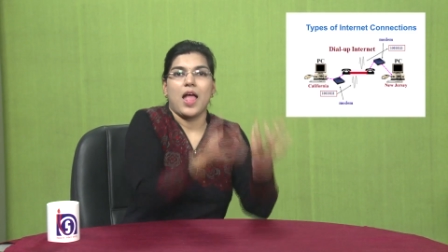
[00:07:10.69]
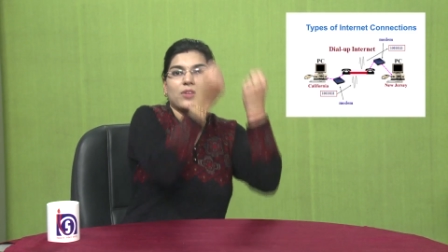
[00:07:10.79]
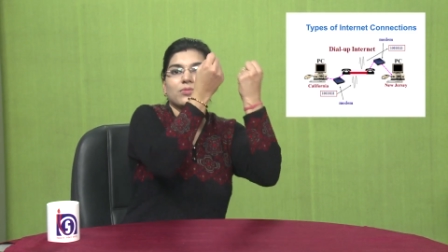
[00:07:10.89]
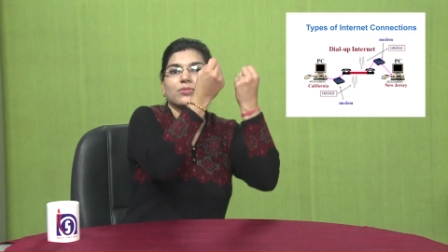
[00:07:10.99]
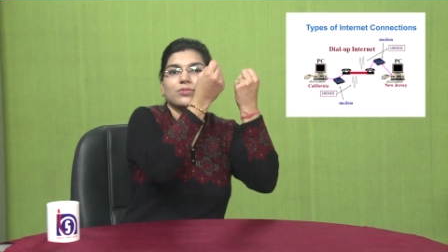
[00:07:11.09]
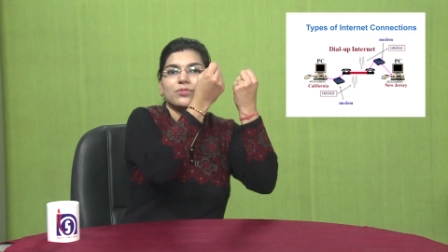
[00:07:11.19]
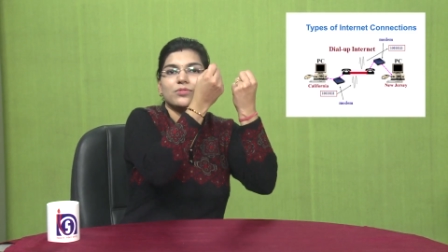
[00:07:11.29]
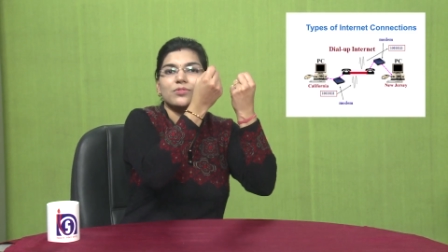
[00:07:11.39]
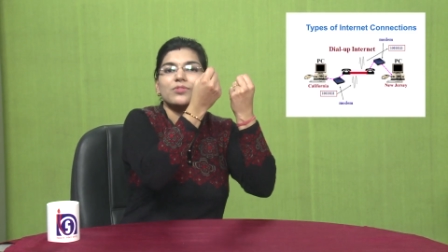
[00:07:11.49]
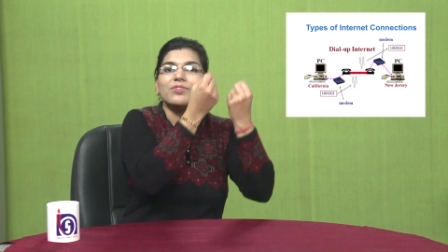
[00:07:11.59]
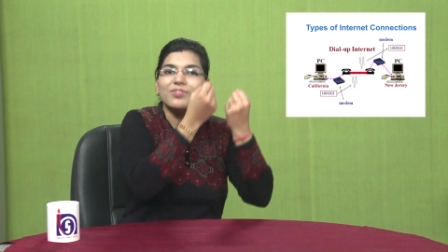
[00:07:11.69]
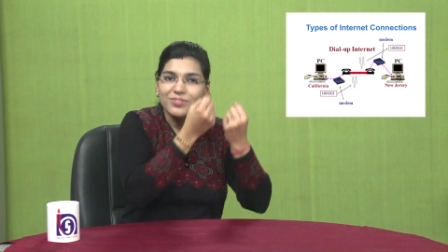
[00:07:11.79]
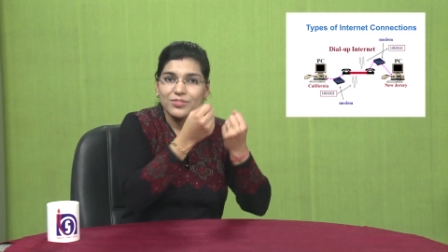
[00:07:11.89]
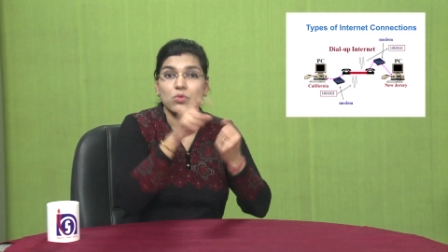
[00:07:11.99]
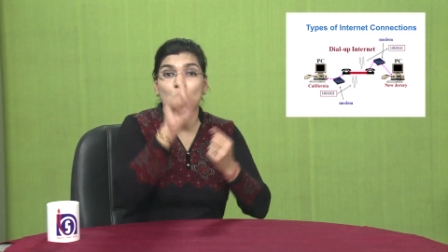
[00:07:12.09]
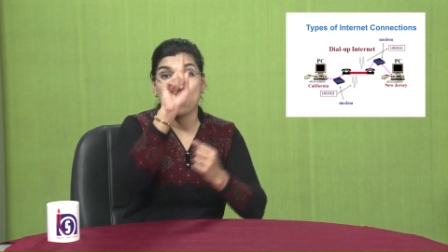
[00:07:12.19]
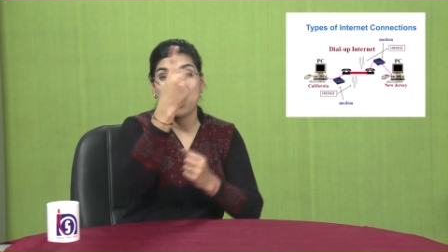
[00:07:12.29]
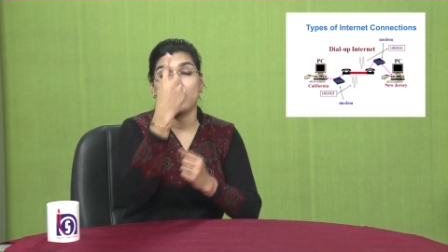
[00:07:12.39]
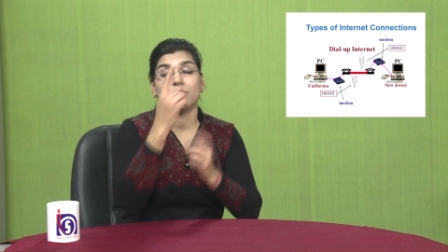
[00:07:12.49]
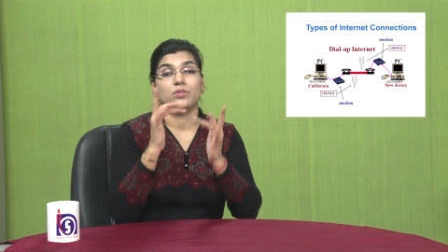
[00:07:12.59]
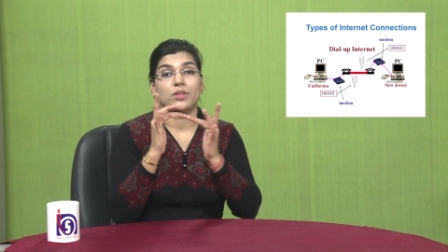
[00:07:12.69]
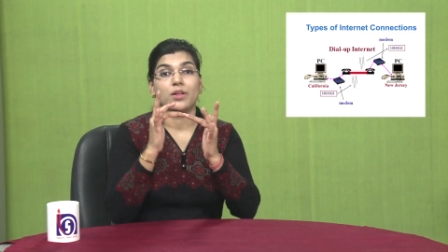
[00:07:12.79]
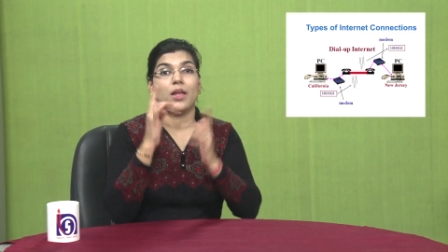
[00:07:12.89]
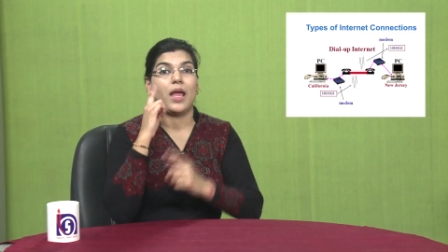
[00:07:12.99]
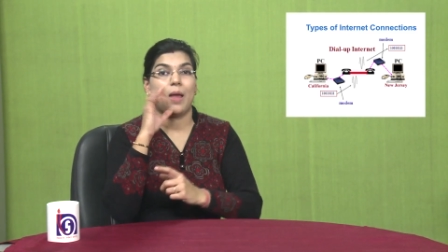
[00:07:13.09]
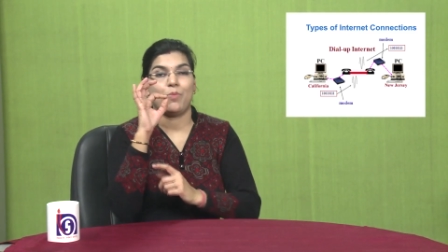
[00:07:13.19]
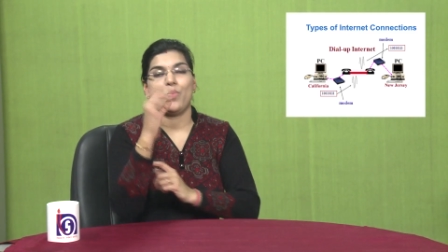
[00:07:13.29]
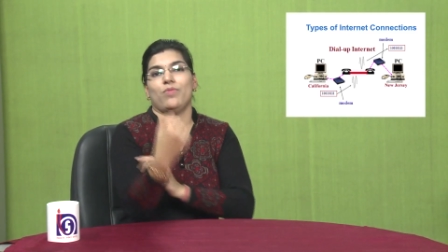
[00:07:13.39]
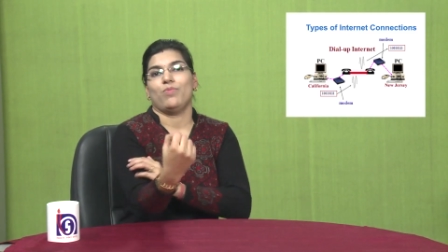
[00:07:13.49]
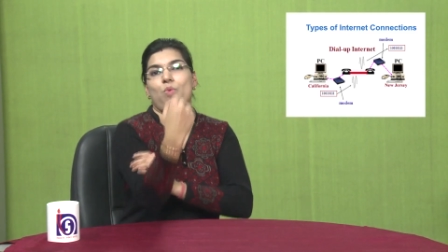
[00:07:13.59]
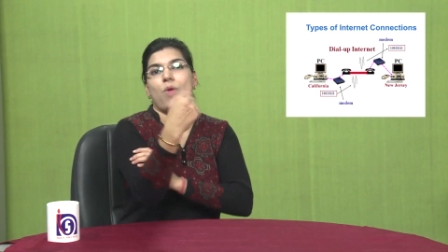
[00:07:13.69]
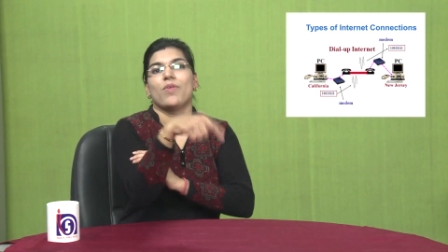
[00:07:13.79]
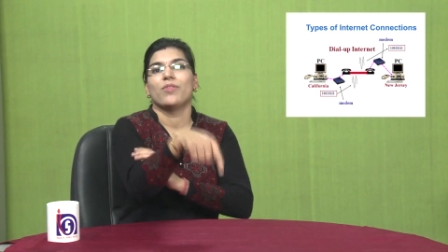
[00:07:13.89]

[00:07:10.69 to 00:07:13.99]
shows in their PC.